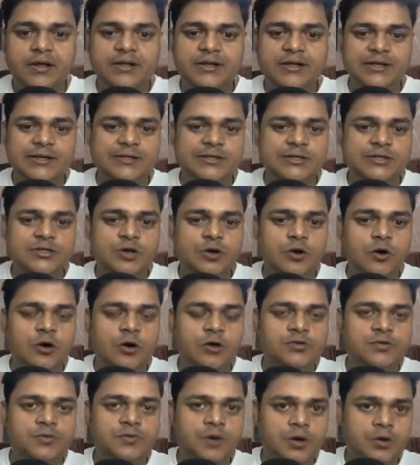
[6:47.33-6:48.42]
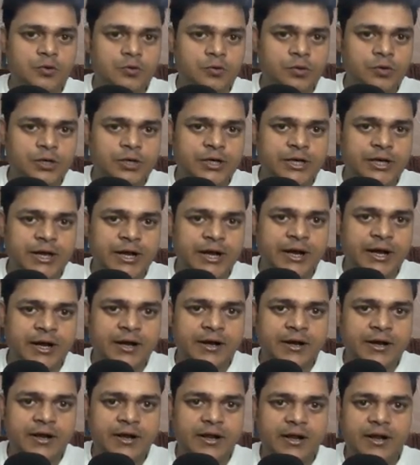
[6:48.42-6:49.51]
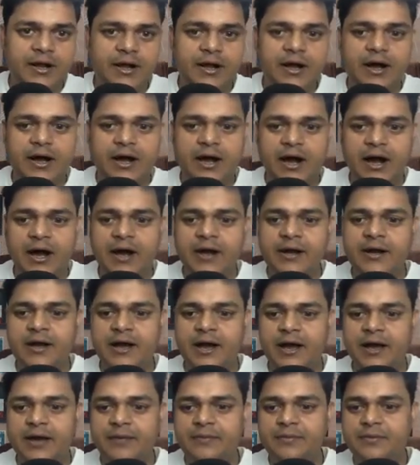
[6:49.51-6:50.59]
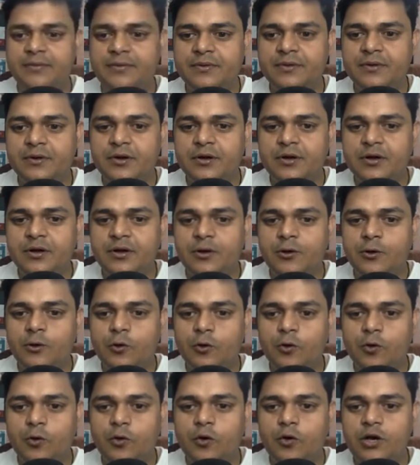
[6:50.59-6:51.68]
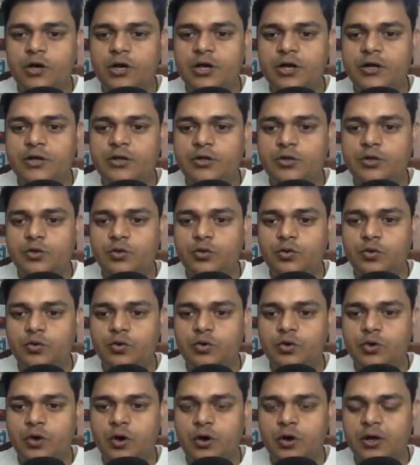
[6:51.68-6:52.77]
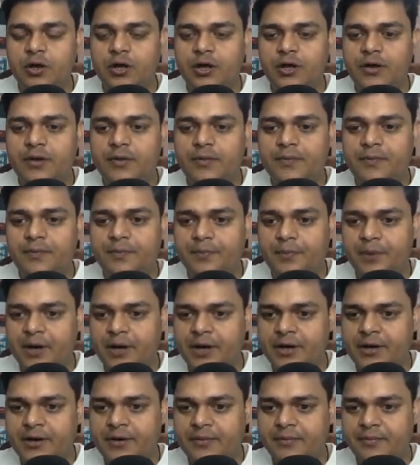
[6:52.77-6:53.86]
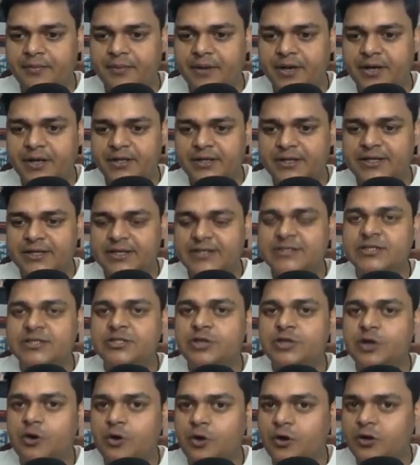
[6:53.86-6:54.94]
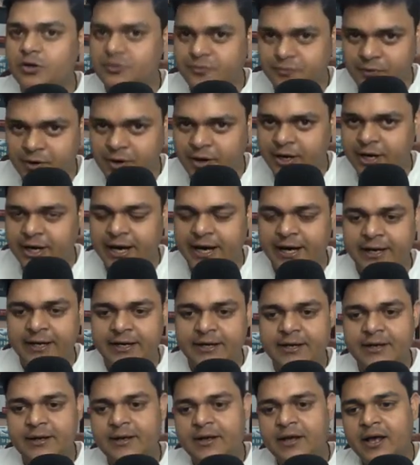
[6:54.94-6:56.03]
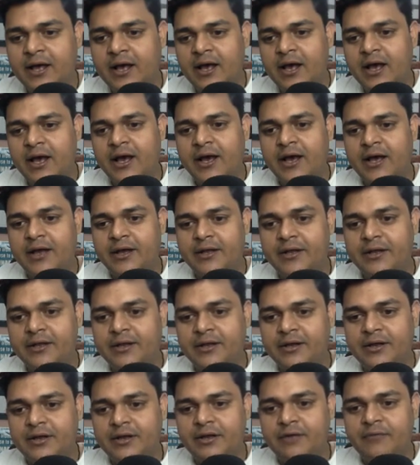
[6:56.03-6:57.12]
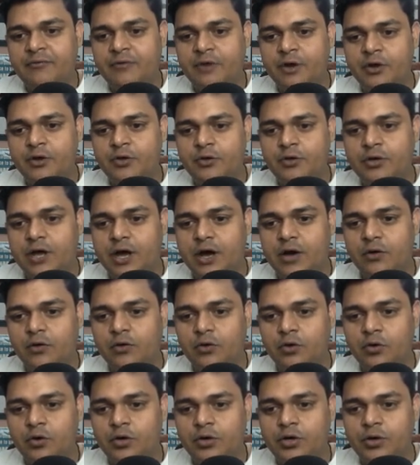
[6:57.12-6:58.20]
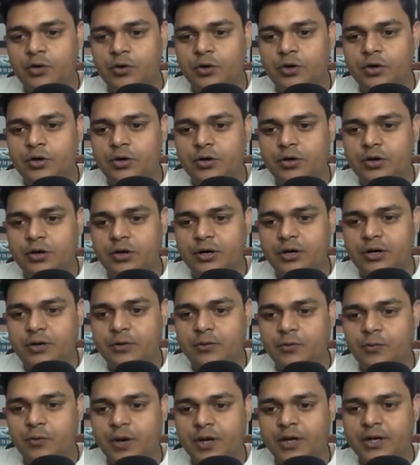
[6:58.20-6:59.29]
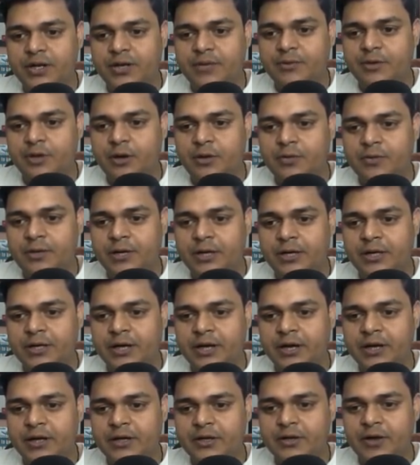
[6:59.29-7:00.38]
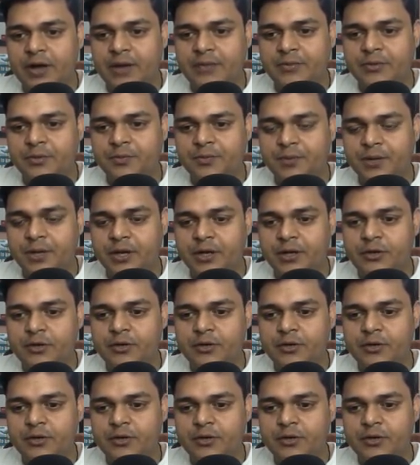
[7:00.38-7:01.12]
This is the cost for cool tier. Archive only $2 per month. This is the cost for rent. And if you want to download your 1 TB of data, you have to pay